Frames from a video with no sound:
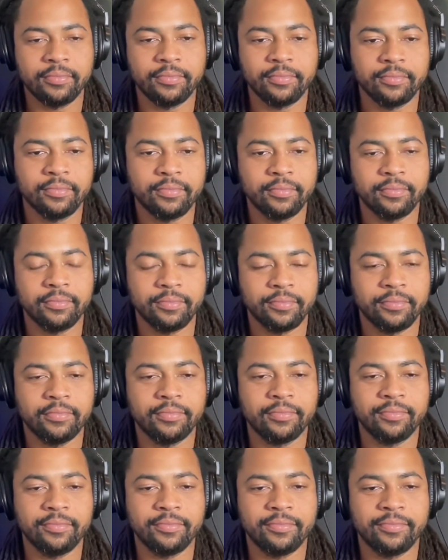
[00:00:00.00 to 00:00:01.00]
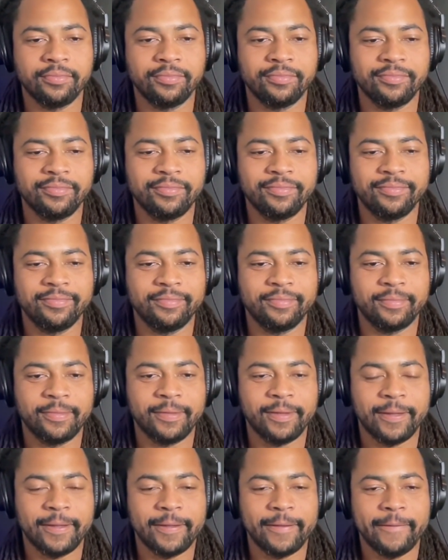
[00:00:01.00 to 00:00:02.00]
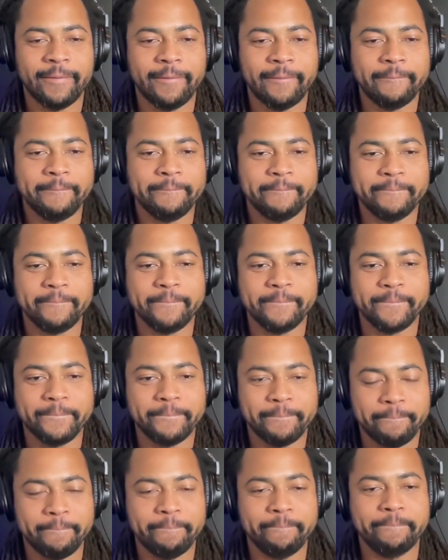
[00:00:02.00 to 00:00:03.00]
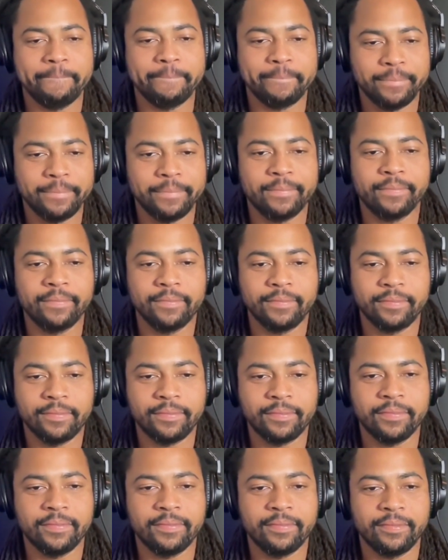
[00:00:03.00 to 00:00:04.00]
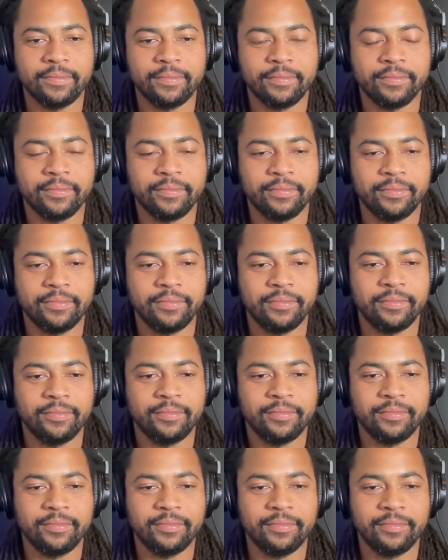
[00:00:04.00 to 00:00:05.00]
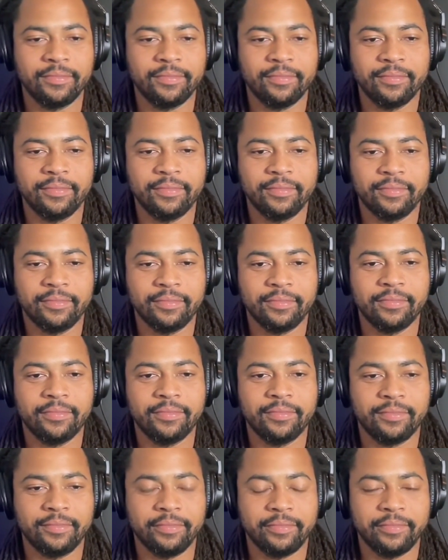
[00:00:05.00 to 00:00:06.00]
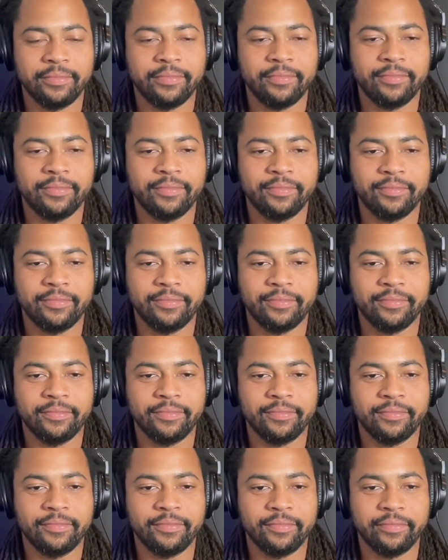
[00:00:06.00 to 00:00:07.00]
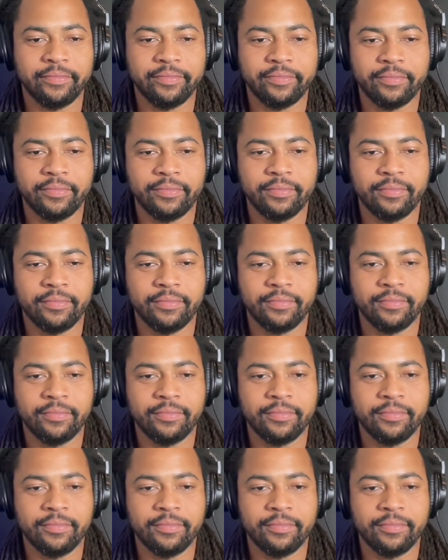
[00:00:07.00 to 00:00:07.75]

The person shown says nothing.